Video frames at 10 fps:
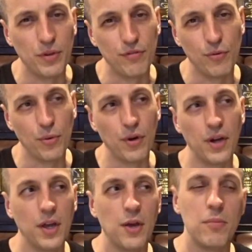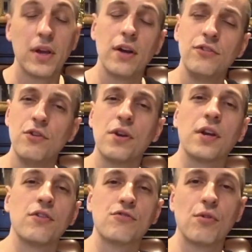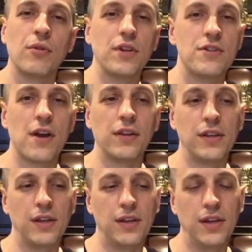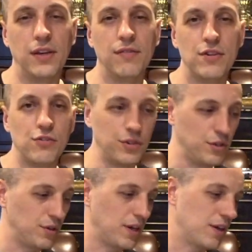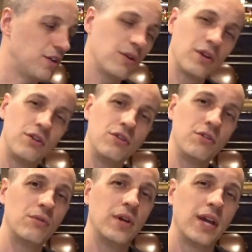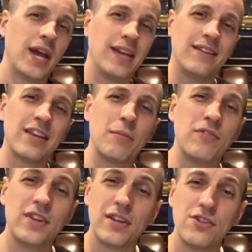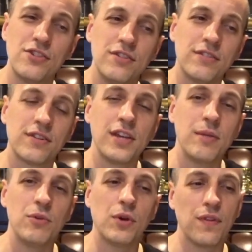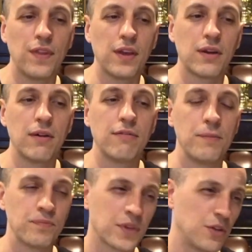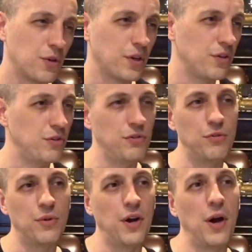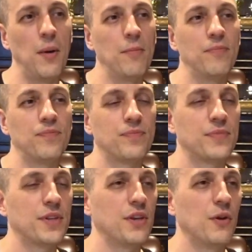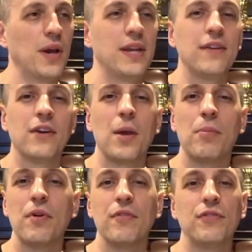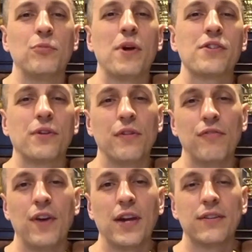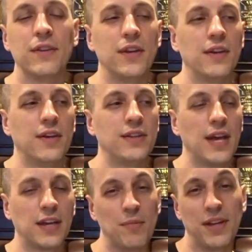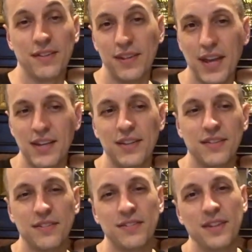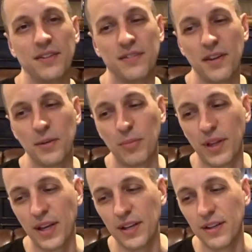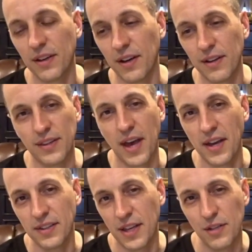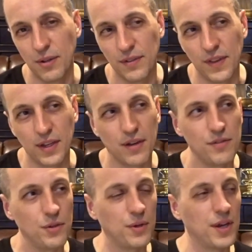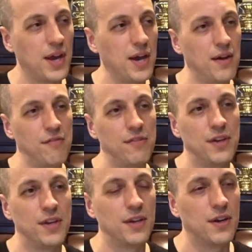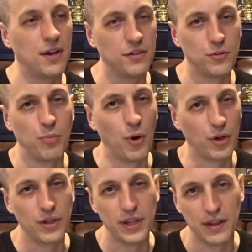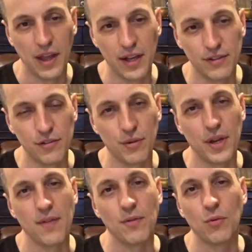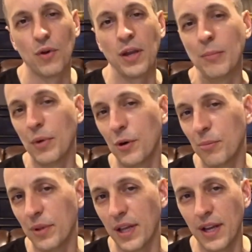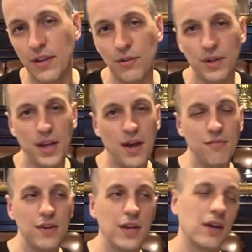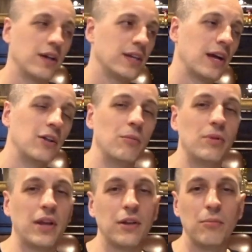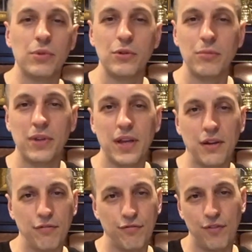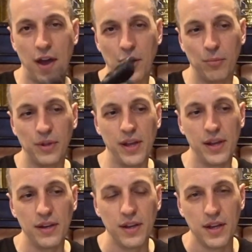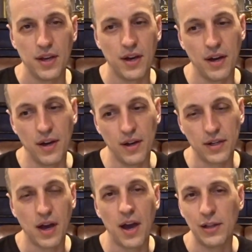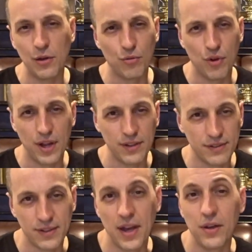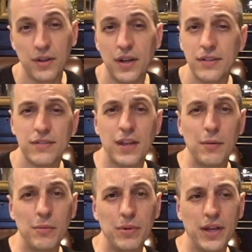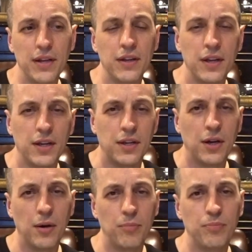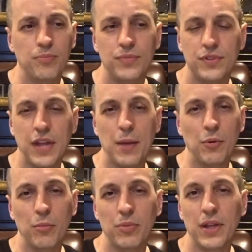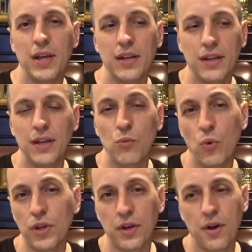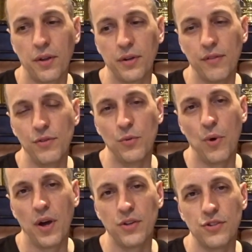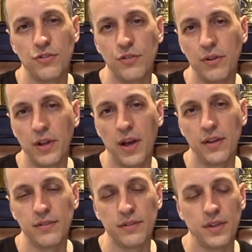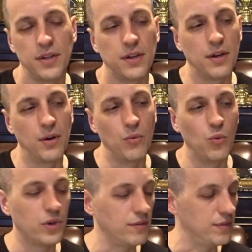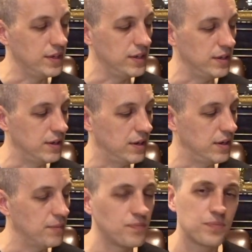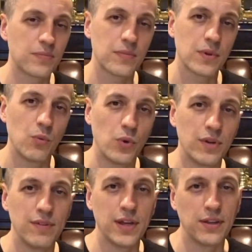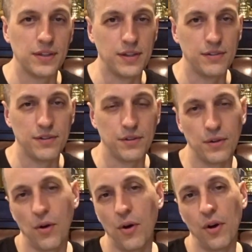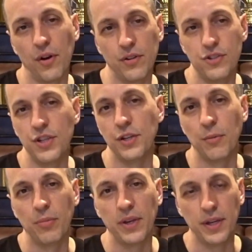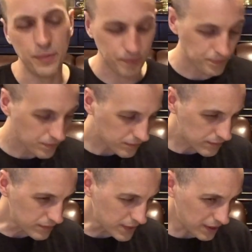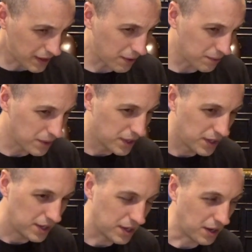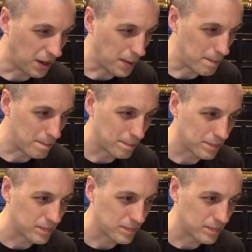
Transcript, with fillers: before because you can control each LED individually you can you can do any type of ignition scheme you can think of you can do um, you know any type of special effect that can be contained in, inside the blade uh, that that you can think of you can have uh, sparkling lights, you can have a rainbow blade, you can have a yellow blade, a blue blade, a fire blade, uh, Kylo Ren style unstable blade, a stable blade in one color if you want. Just utilize uh, one of the uh, one of the LEDs, either R, G, or B. Now, um,